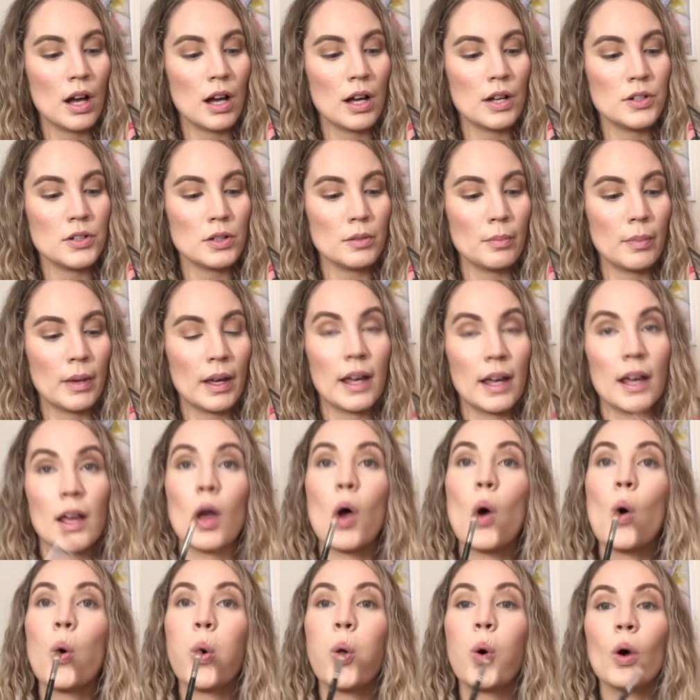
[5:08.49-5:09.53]
under my
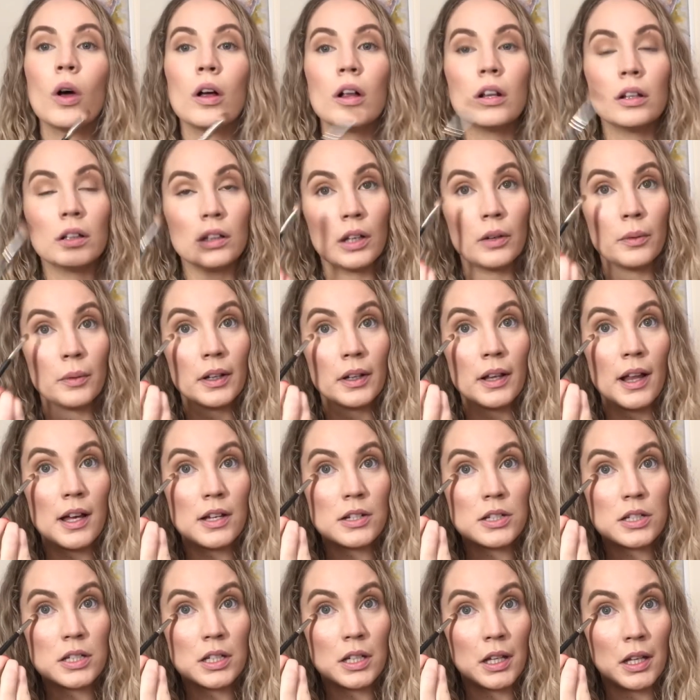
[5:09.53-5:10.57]
lower
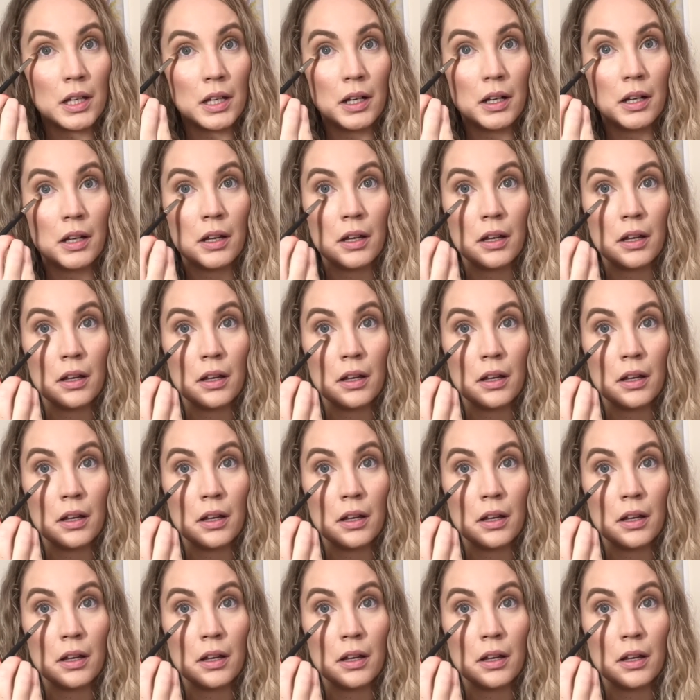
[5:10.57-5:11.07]
lash line.